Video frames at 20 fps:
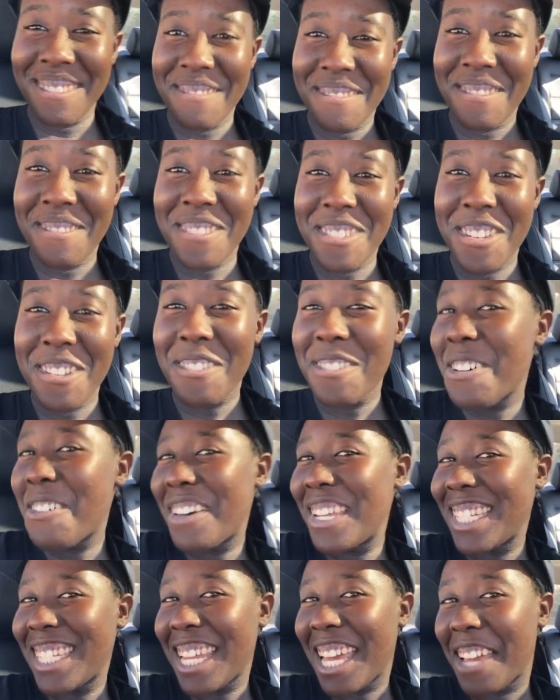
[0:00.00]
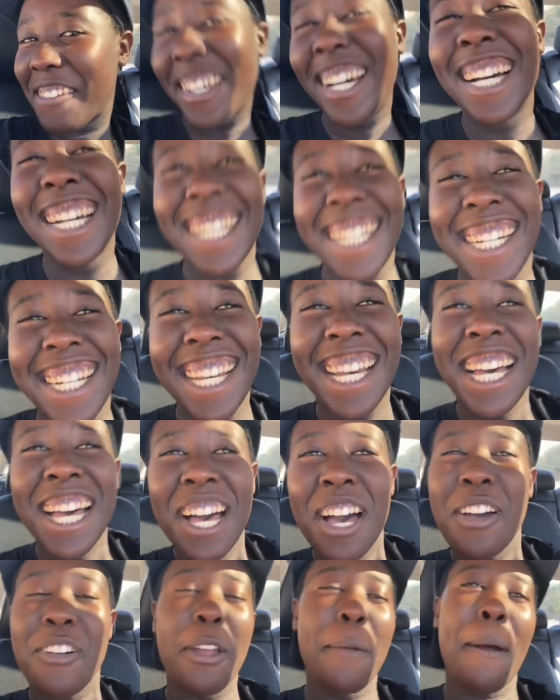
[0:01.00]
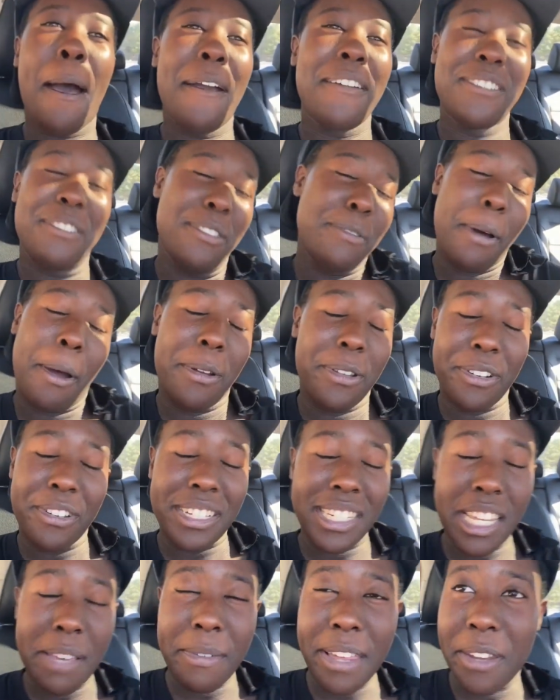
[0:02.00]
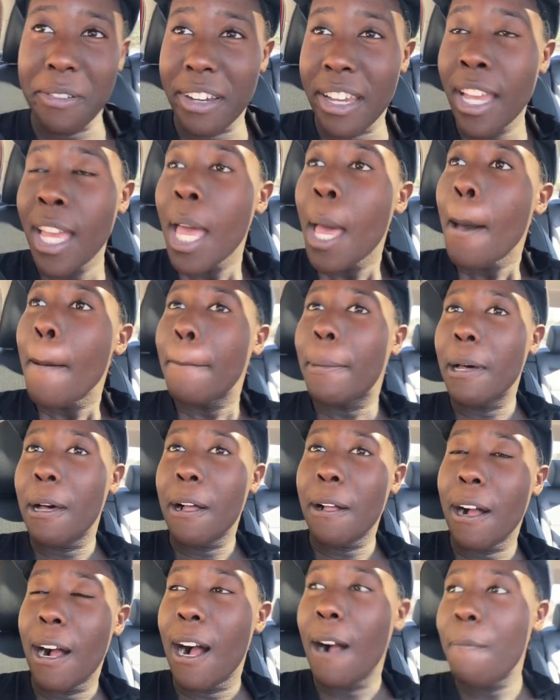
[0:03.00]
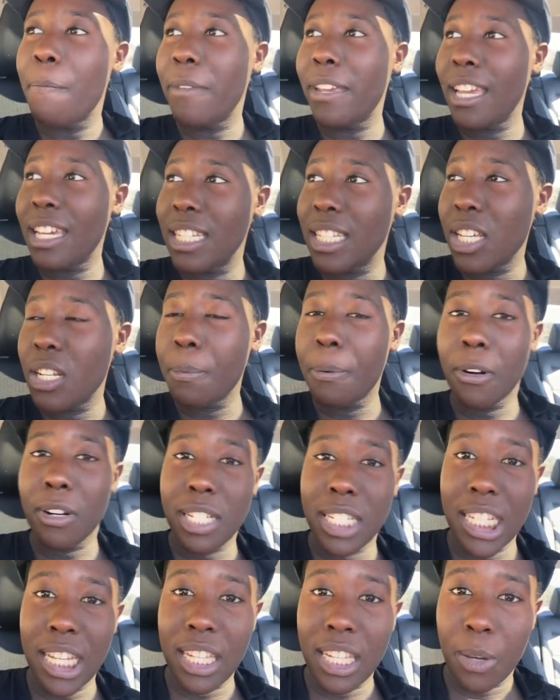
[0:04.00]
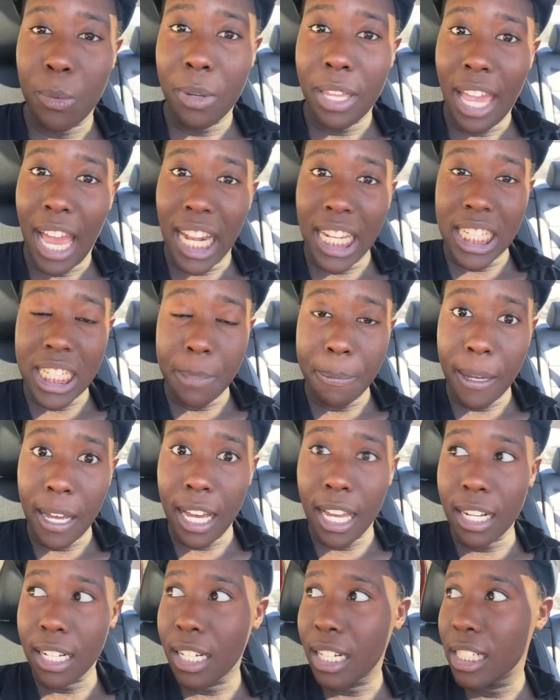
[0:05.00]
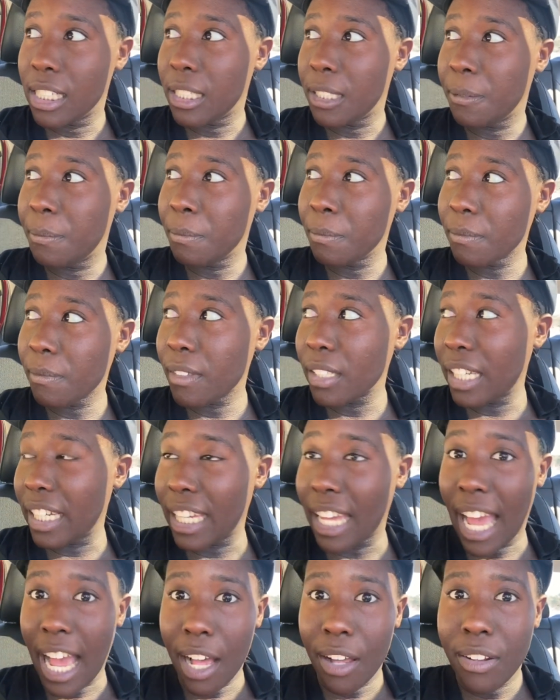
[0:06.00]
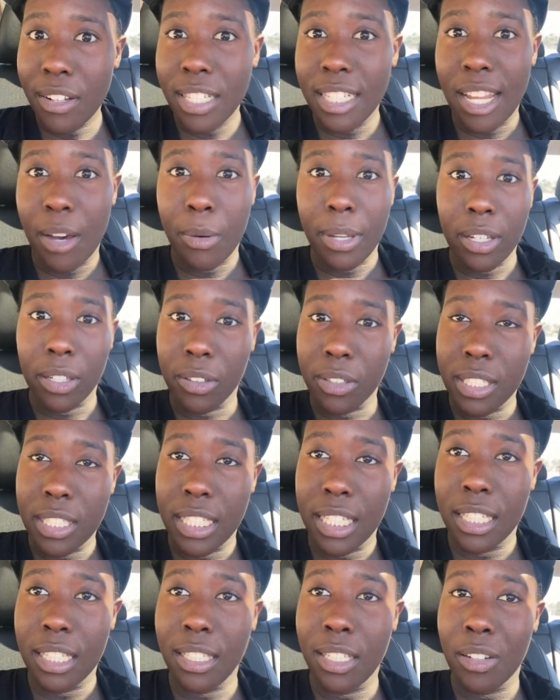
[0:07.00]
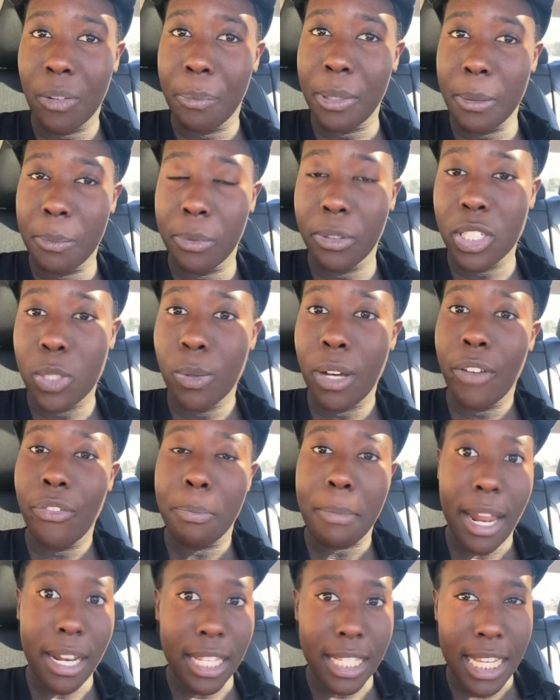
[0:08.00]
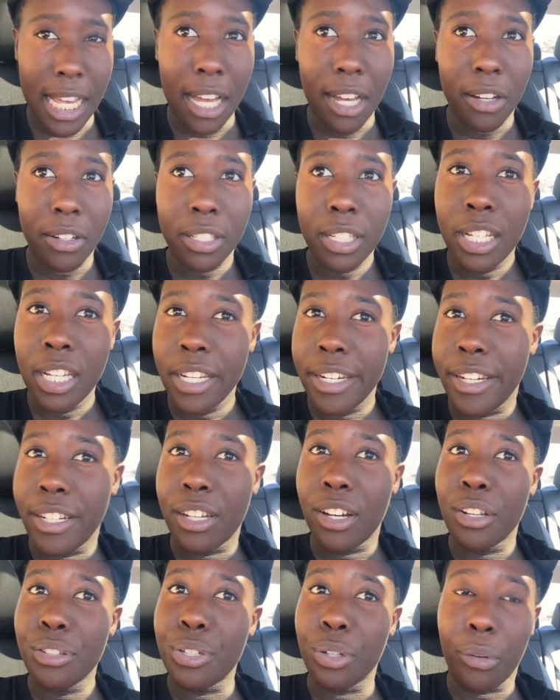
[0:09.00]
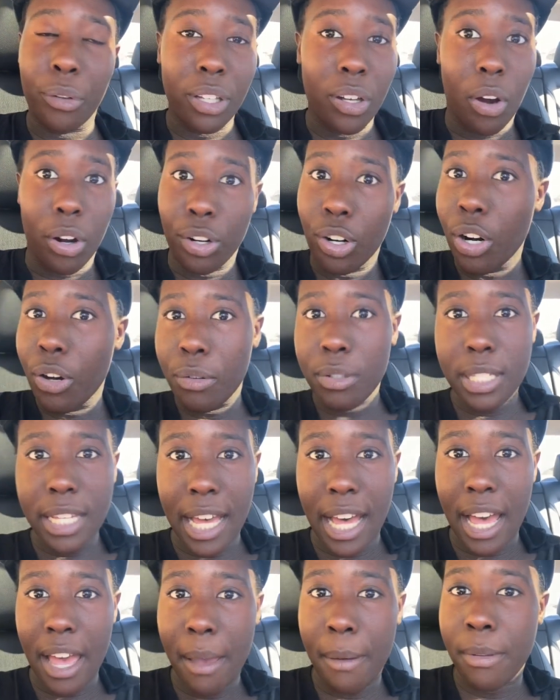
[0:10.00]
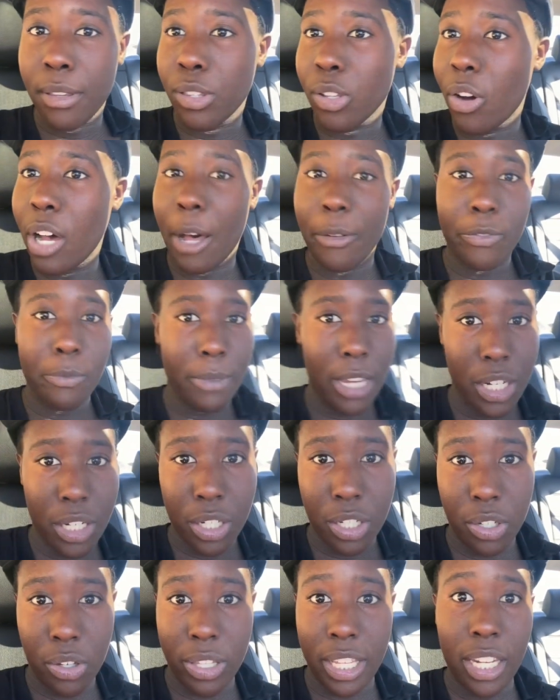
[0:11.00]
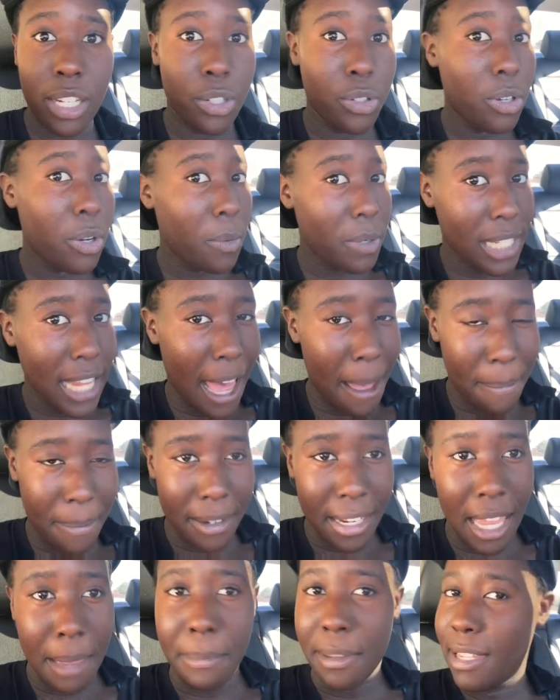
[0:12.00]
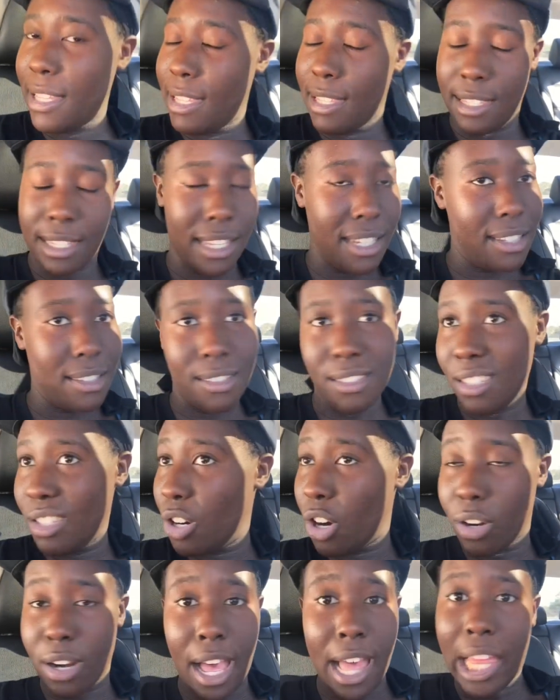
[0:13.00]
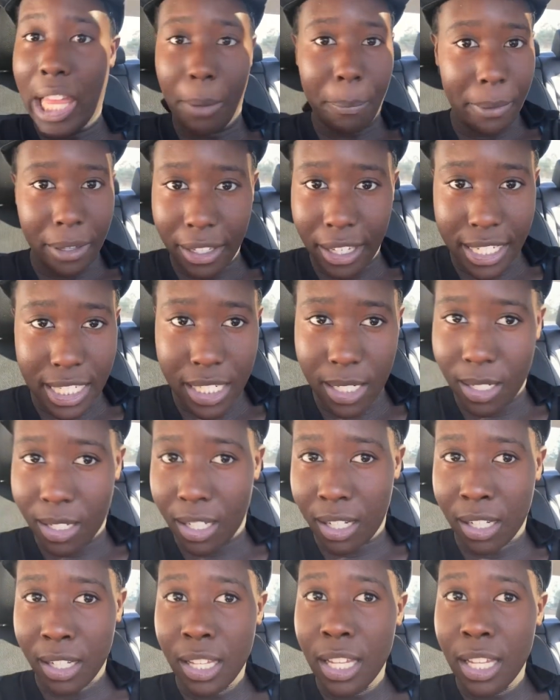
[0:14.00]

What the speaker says: you don't know his name. you probably know his name anyway. But me and another person, like, we had a spot, like a house that we hosted, people as well from out of town, totally on our own dime and no help from HQ. They knew it was happening, but they're not helping us at all,